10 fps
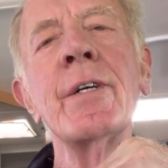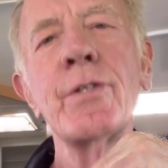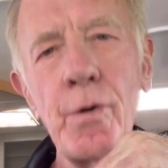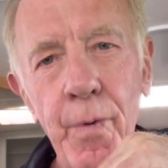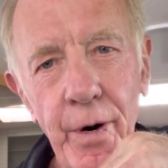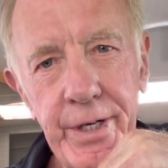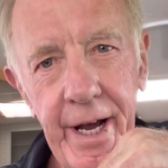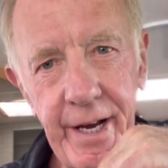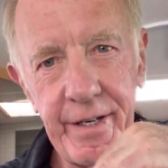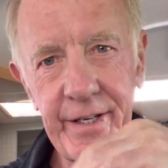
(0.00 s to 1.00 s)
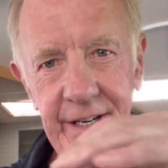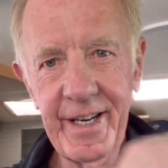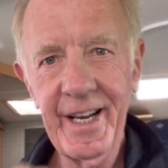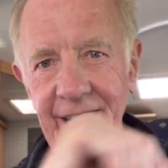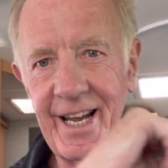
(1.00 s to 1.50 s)

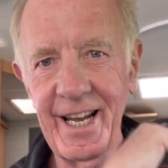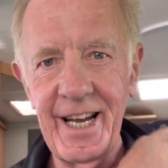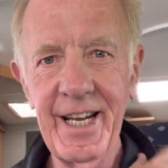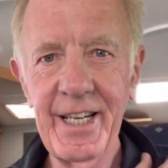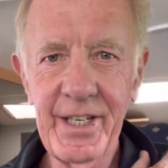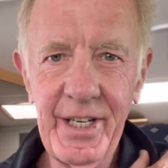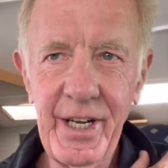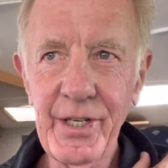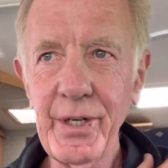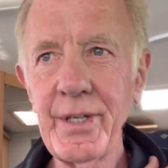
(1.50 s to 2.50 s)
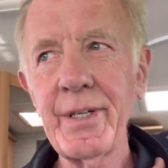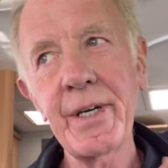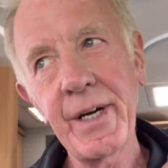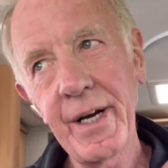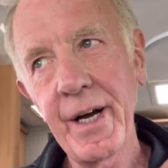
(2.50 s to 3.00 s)
2.8 diesel,
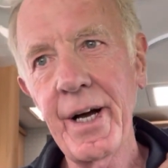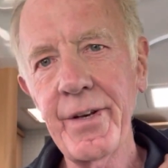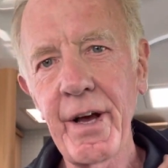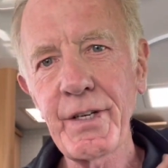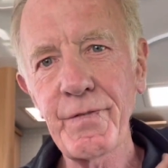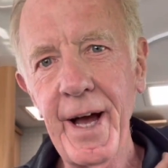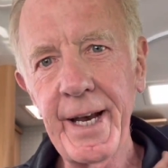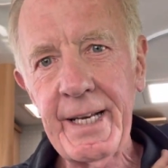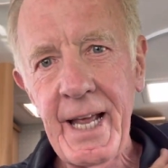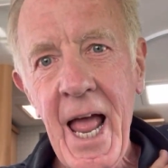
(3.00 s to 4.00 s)
nice van.